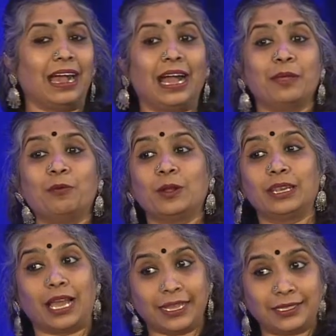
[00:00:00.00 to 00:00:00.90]
I would
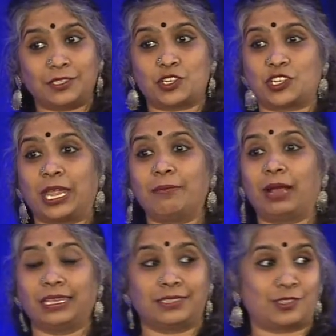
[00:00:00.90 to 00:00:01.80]
like to share
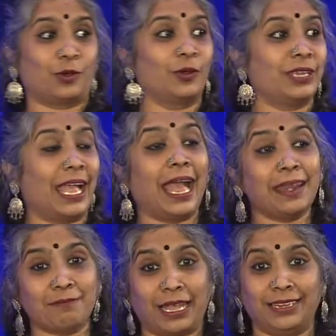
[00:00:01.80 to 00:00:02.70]
my story
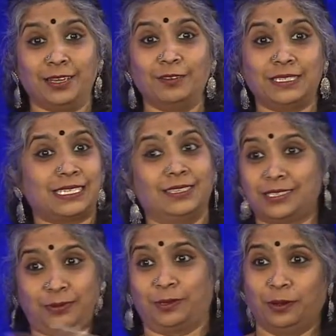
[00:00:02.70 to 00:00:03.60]
and my
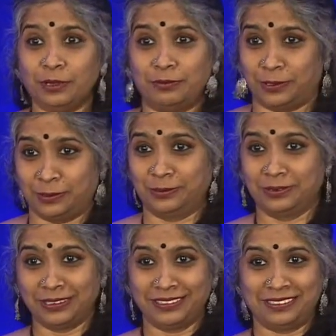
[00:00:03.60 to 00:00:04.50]
nervousness with all of you.
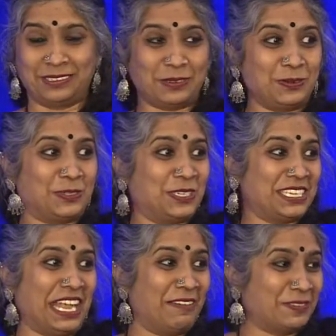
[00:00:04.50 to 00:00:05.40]
So you just
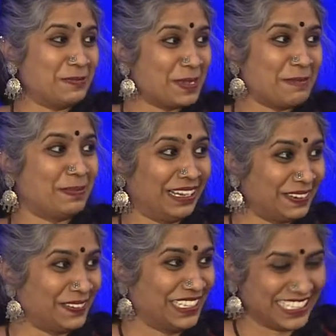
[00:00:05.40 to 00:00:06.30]
have to be a part
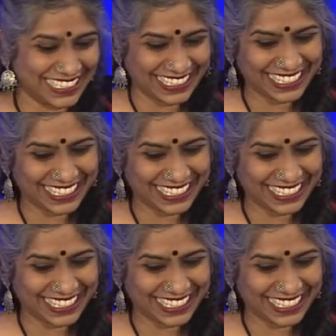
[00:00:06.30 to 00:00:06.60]
of it.